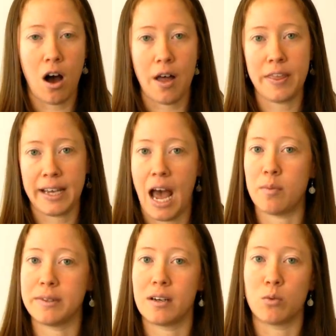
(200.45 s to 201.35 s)
on the
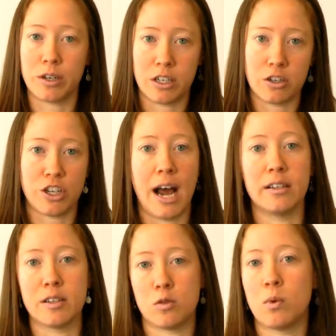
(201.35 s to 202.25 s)
cabinet where your
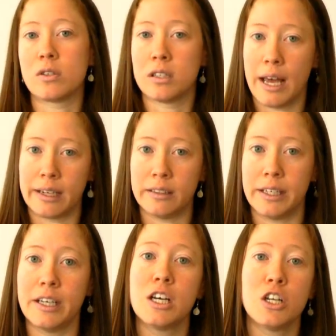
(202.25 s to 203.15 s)
child is most
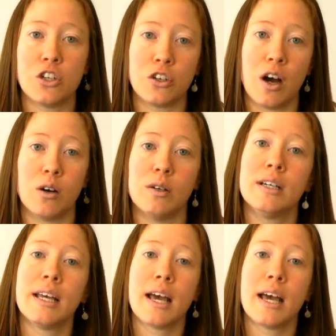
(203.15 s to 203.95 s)
likely to go.